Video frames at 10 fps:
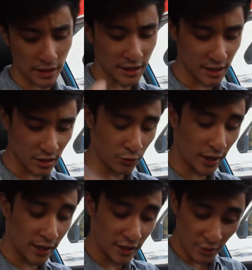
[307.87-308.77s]
at least it's
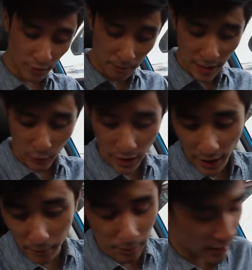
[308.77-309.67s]
fine. You have a manual
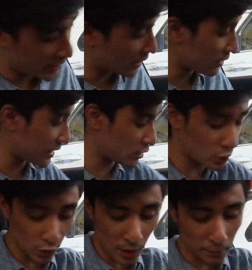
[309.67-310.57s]
handbrake here, then
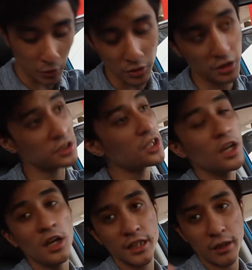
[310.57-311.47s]
two cup holders.
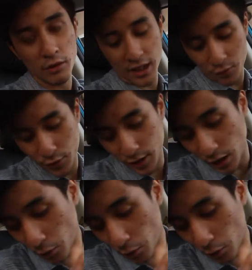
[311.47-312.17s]
They will not fit a